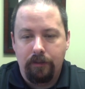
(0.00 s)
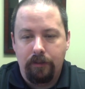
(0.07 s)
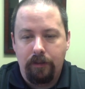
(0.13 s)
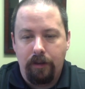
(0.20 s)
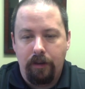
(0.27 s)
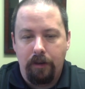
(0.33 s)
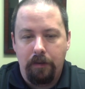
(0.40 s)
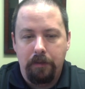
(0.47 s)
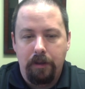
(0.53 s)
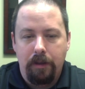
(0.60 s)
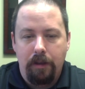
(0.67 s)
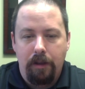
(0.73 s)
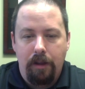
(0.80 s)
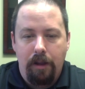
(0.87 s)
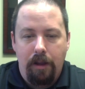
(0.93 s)
You
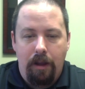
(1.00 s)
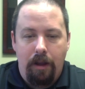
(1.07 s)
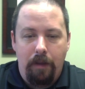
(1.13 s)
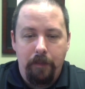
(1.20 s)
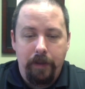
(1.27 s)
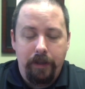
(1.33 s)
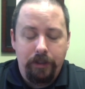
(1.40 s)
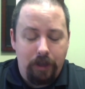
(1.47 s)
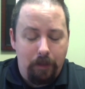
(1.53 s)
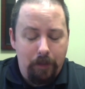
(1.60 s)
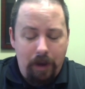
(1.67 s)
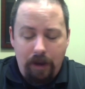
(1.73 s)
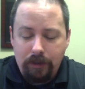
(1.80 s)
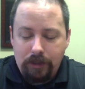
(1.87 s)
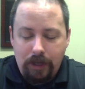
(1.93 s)
know, um, in sharp
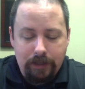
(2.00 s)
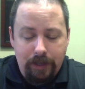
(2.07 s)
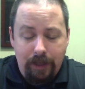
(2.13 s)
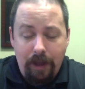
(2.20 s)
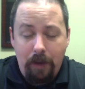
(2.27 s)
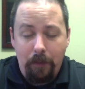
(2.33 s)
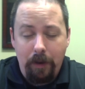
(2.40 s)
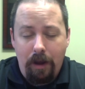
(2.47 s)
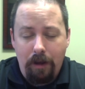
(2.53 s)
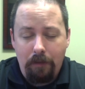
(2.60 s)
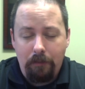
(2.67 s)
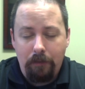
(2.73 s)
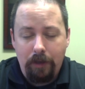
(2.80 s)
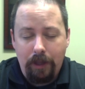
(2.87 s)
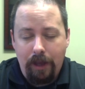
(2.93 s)
contrast to that, we all
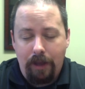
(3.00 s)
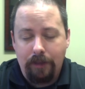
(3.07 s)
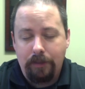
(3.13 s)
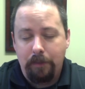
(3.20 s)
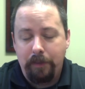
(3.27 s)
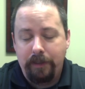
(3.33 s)
really ought to be